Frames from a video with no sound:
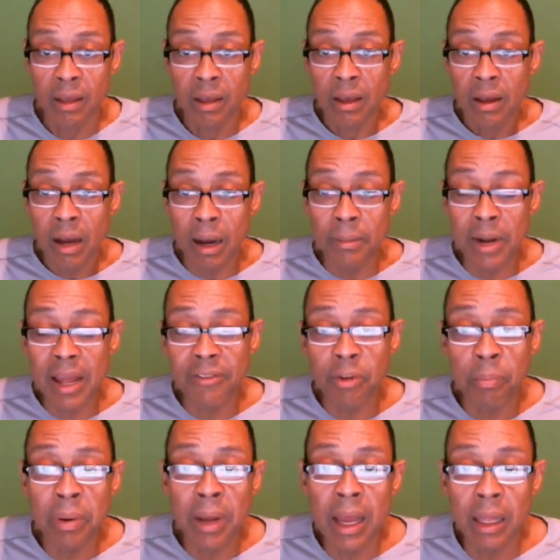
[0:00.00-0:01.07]
I'm going to have a
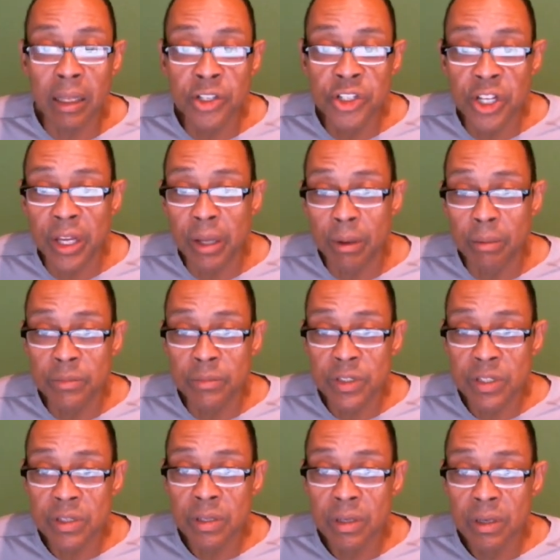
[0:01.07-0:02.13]
pile of
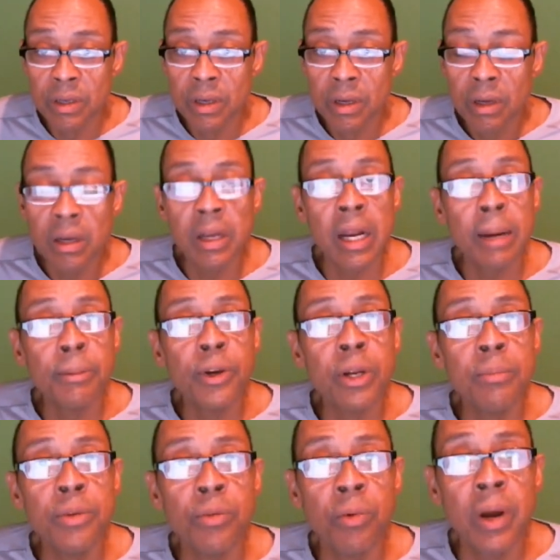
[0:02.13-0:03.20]
gems and I'm going to
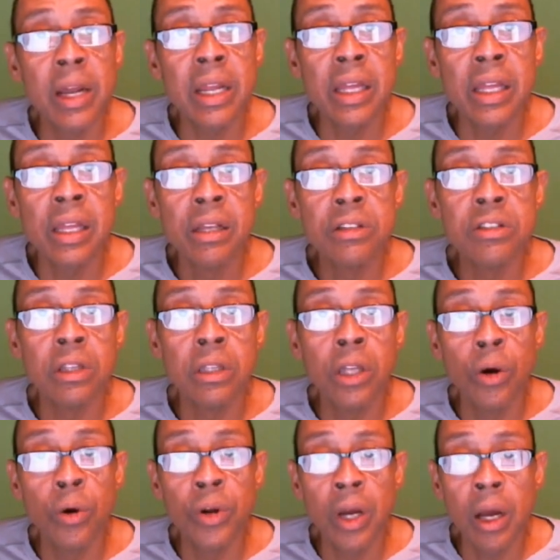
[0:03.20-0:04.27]
be ready to
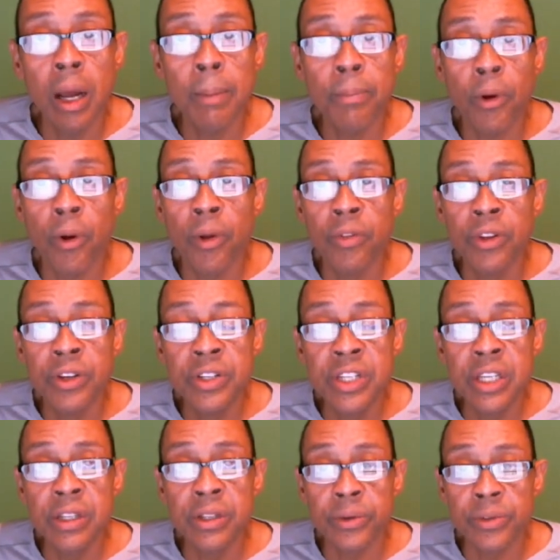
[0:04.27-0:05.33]
load up on the
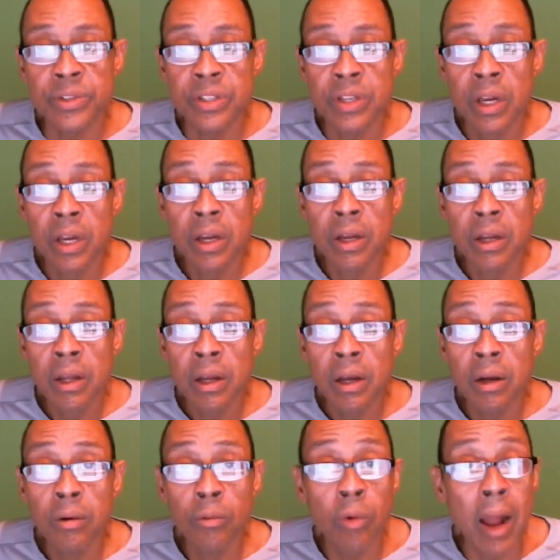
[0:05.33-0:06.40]
deals
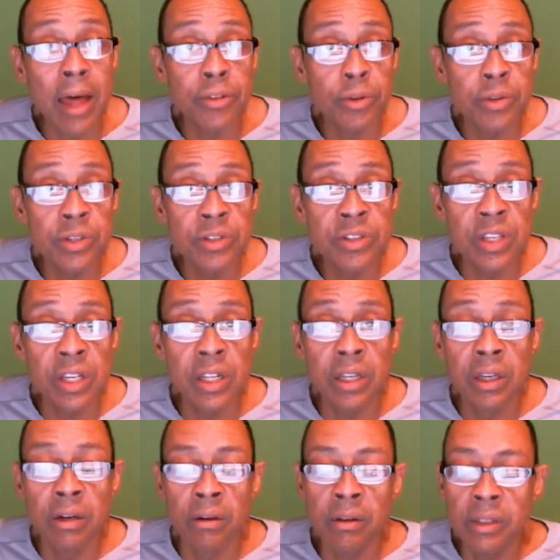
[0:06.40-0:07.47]
rather than sitting
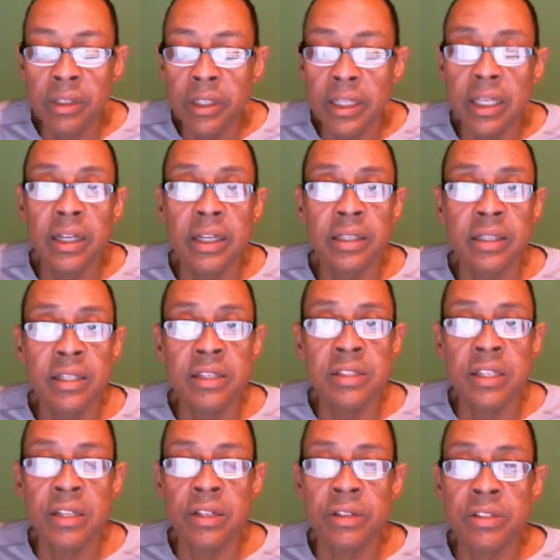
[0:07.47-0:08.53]
here looking at these
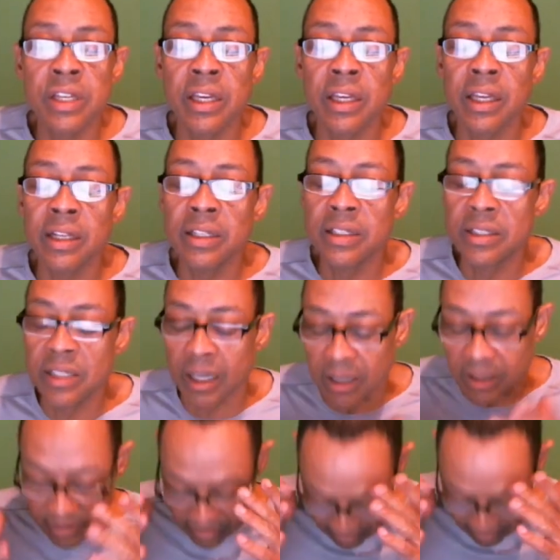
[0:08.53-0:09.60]
deals thinking, darn,